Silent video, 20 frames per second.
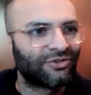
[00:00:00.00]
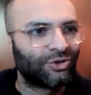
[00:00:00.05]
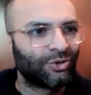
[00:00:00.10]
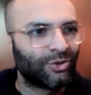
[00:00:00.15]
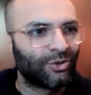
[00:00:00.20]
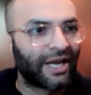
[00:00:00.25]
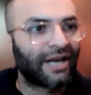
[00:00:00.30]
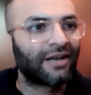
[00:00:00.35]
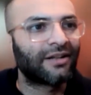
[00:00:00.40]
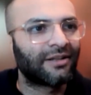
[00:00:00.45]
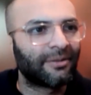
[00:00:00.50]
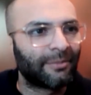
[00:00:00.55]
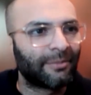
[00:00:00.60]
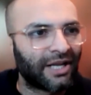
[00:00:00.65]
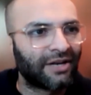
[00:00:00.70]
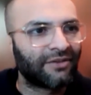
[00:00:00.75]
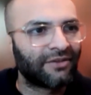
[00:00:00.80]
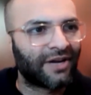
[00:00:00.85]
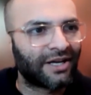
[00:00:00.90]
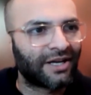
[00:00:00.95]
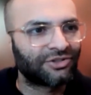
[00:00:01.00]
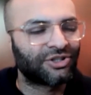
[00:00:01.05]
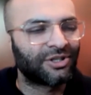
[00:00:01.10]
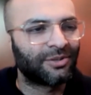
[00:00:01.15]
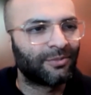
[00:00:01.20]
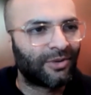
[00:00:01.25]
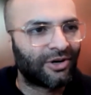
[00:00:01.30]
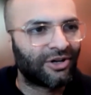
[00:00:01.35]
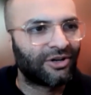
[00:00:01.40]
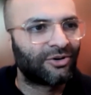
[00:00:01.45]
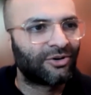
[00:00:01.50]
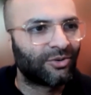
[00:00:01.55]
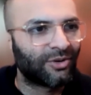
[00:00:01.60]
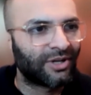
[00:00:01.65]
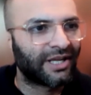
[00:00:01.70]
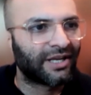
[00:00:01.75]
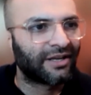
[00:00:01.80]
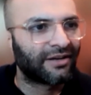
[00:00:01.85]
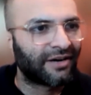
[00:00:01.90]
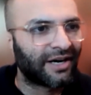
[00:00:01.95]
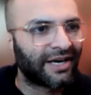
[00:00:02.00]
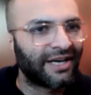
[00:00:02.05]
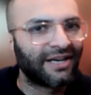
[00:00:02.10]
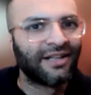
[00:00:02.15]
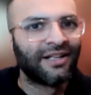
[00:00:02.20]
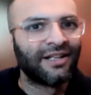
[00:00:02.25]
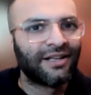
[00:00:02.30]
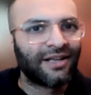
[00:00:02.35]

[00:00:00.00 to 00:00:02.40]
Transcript: to get the manufacturing ball rolling, right?